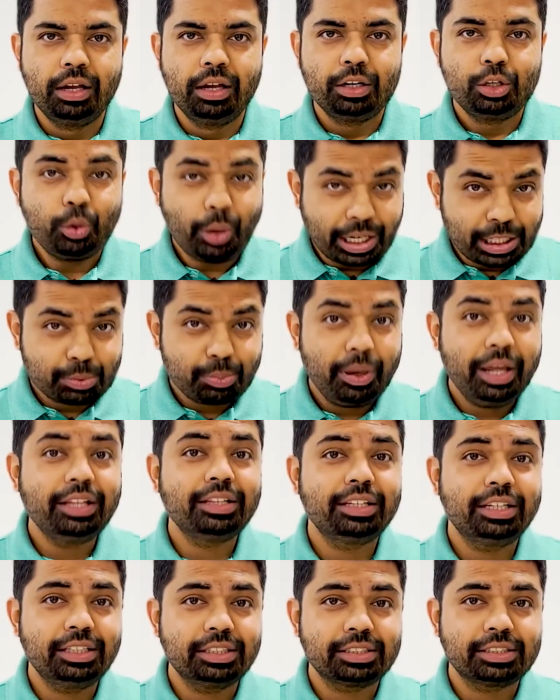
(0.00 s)
To explain
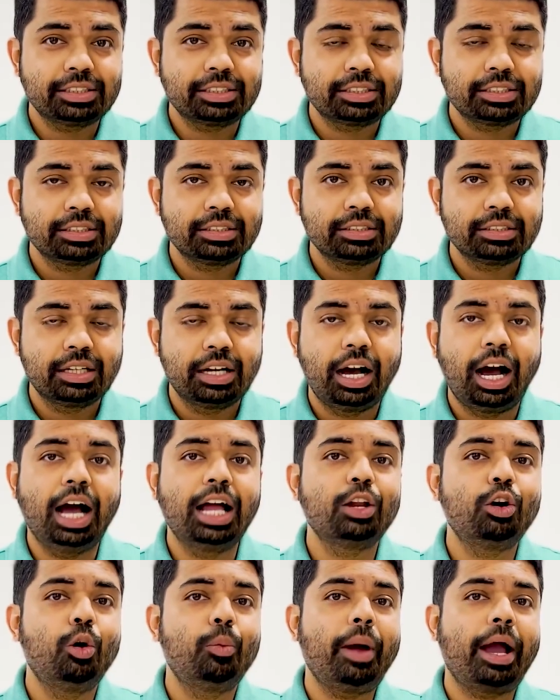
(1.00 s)
this, I'll
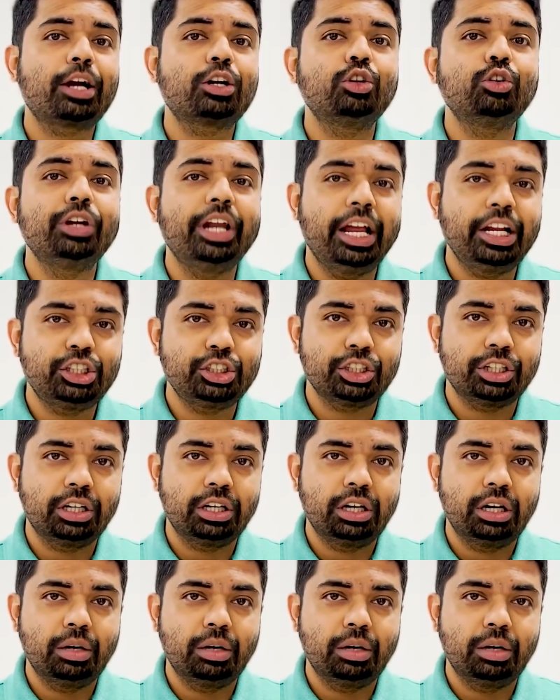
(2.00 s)
go back to nature,